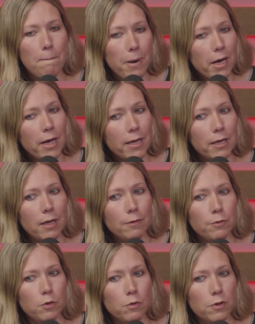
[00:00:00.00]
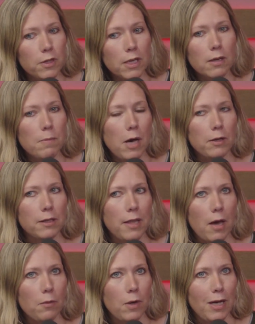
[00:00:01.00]
But if you think about it
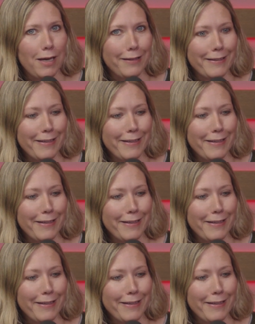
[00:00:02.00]
that way,